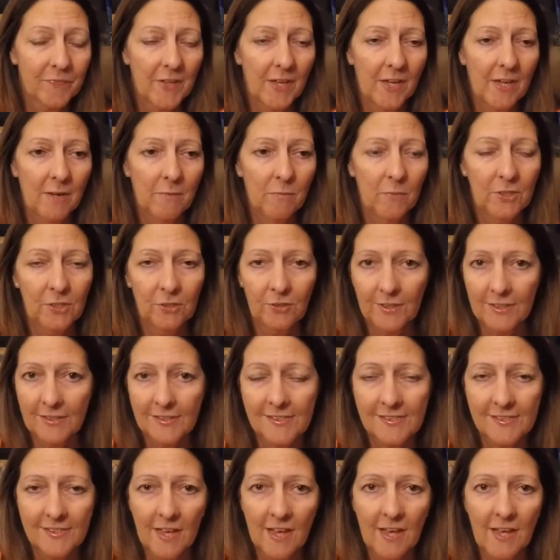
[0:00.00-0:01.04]
When you're
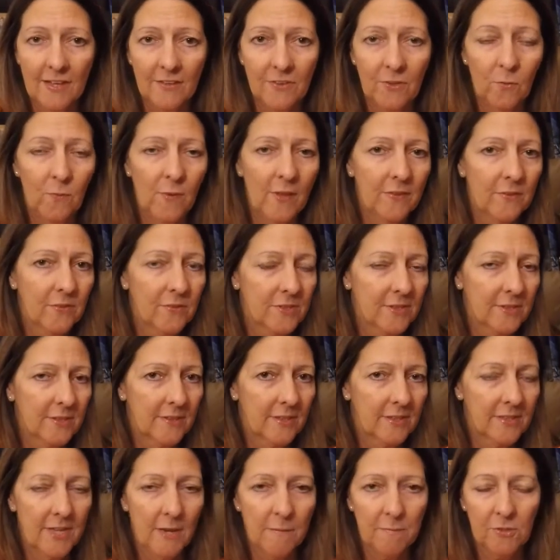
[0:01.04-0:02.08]
inside,
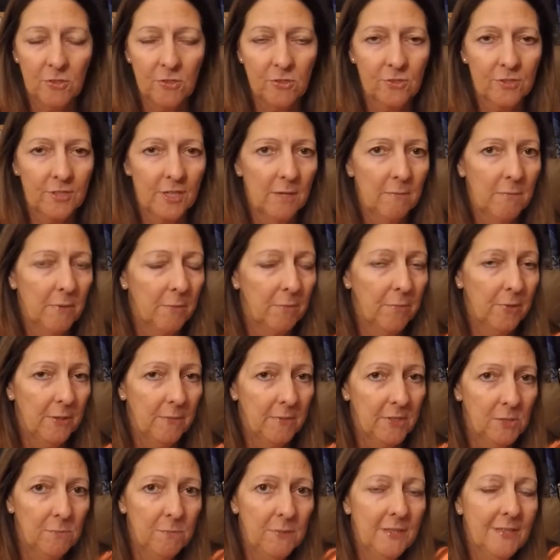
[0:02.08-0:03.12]
the temperature's going to pretty
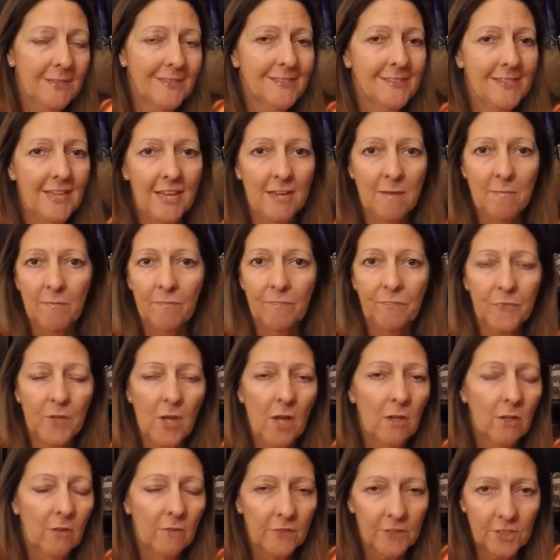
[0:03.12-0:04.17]
much be the same
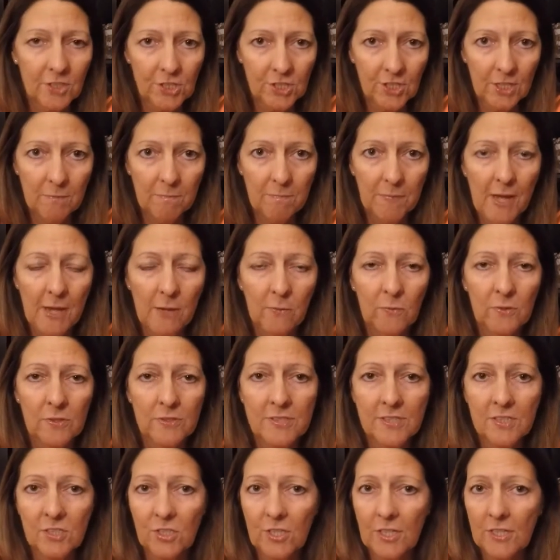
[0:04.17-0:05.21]
all over the ship. I will
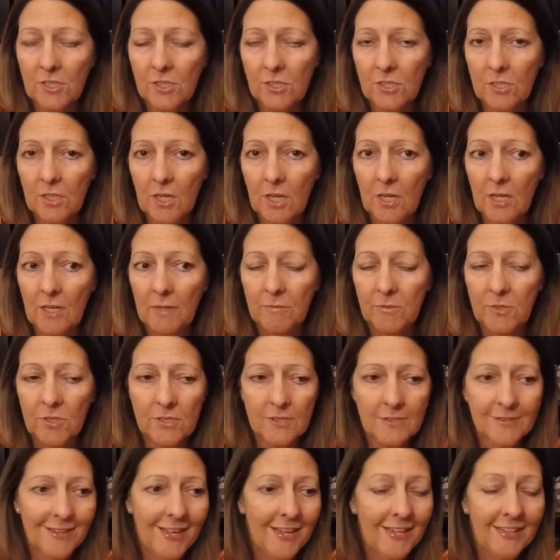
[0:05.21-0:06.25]
suggest,
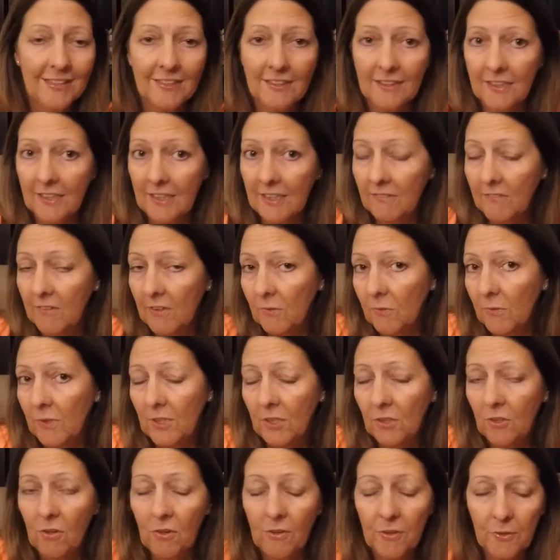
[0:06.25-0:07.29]
just like even when
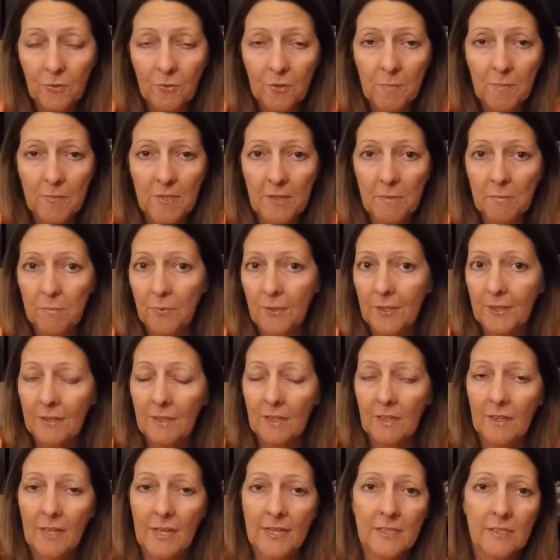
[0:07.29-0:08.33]
you go to the Caribbean, bring
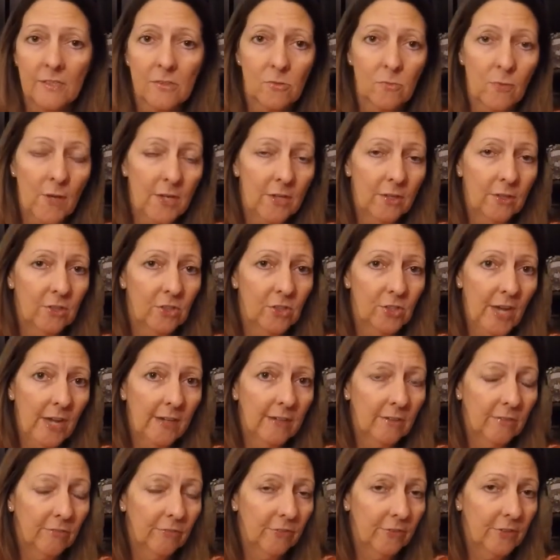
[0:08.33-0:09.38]
a light sweater,
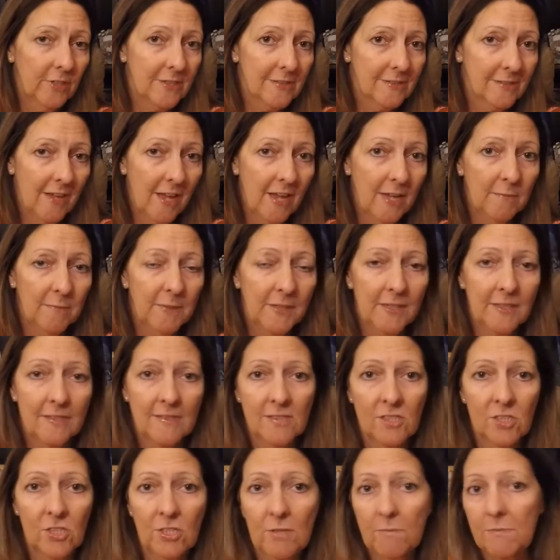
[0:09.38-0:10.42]
jacket for inside, because
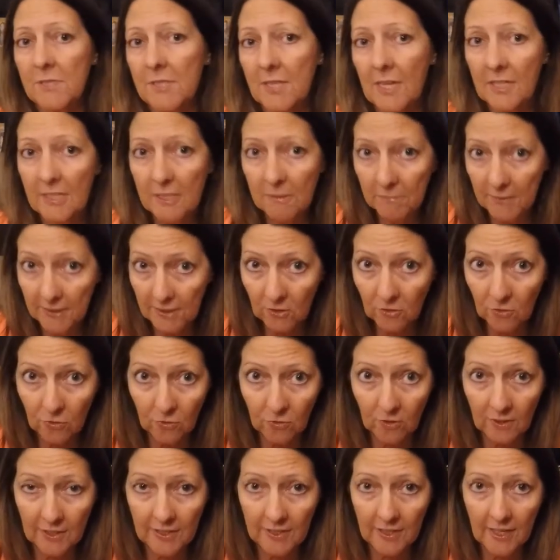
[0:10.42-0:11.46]
the ships tend to be
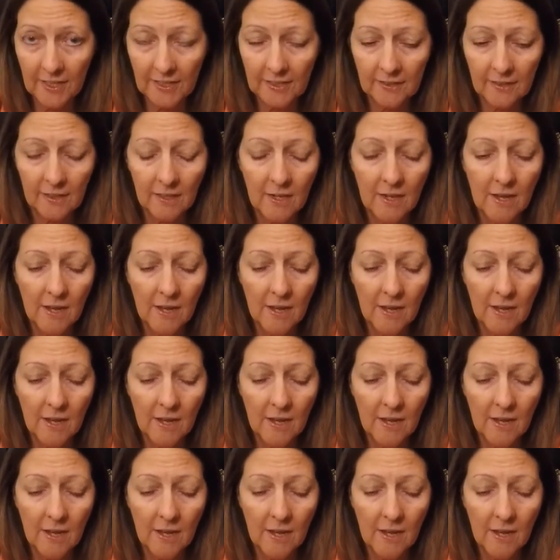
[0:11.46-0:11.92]
cool at night.